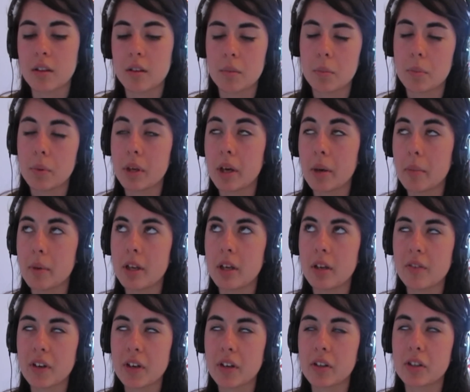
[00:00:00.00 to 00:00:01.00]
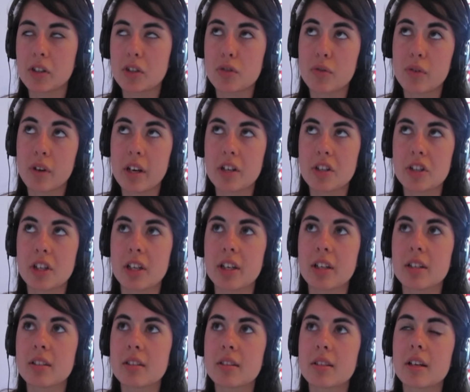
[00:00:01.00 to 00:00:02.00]
becoming a very large
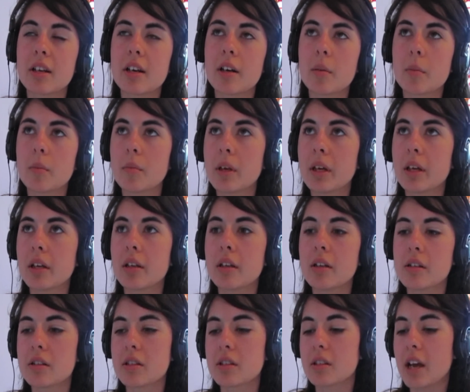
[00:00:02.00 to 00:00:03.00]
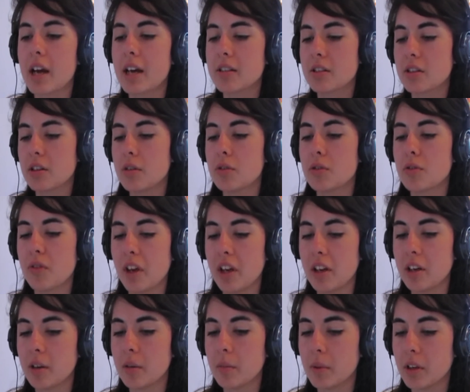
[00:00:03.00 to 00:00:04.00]
franchise, and it has a huge
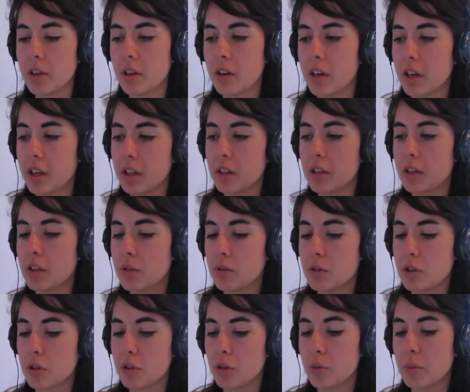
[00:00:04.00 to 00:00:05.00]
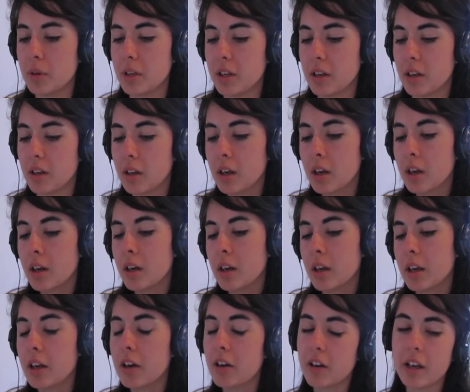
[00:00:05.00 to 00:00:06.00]
fandom here in the YouTube and
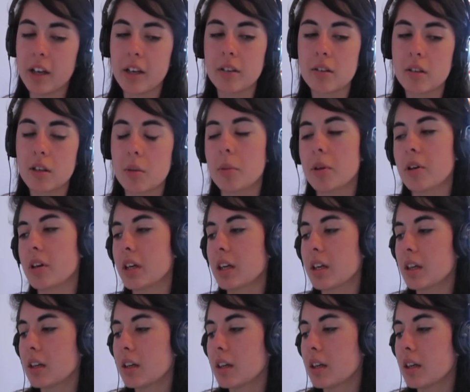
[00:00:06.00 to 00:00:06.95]
internet community.